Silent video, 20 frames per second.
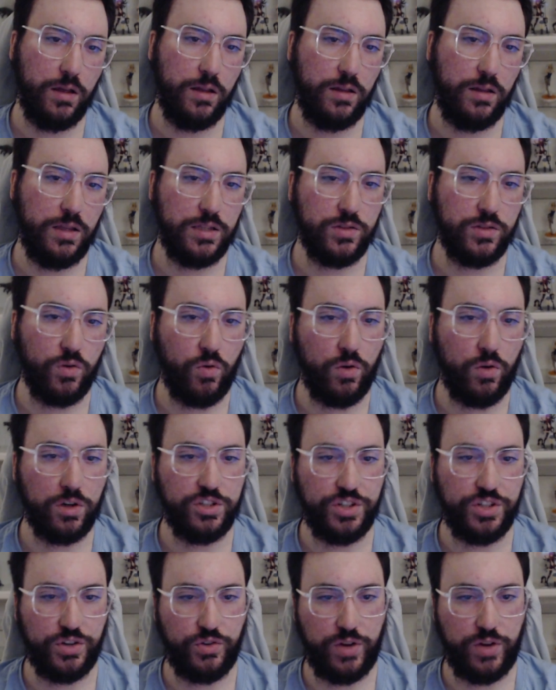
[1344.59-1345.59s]
This Orre
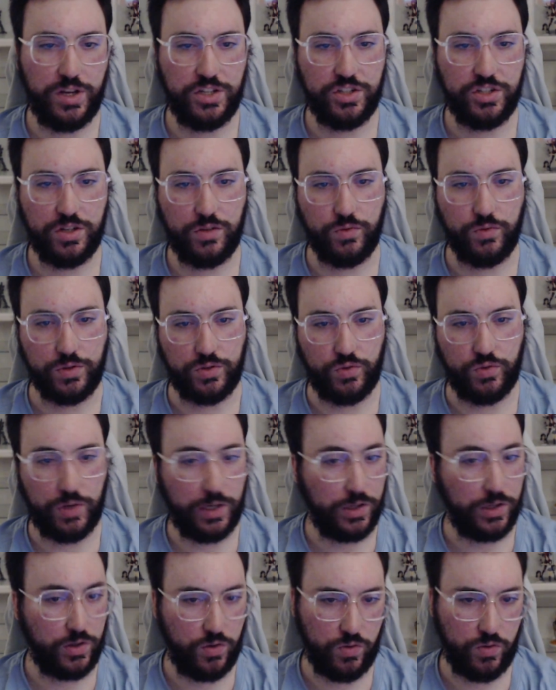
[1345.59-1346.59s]
generation was
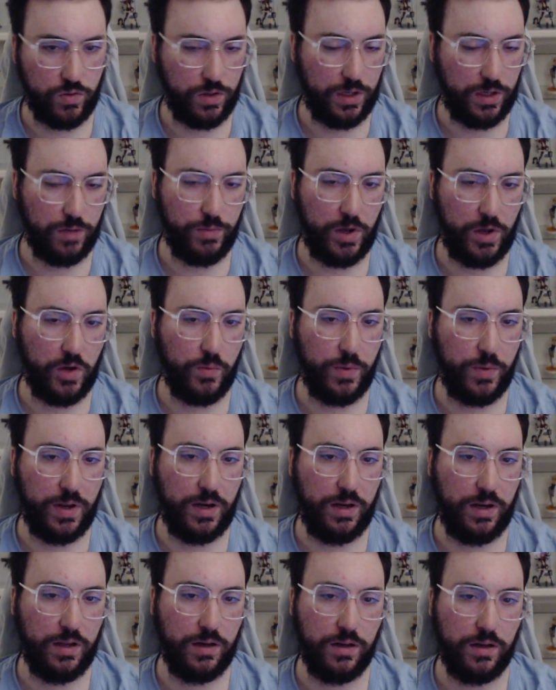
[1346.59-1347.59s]
really cool in my
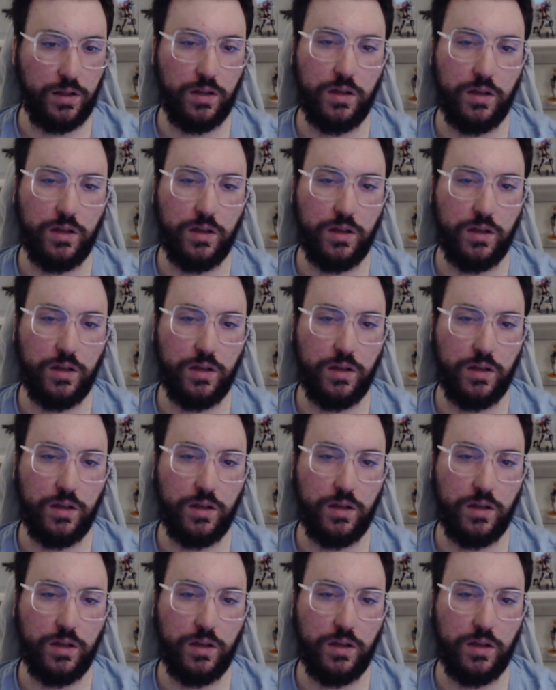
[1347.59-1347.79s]
opinion.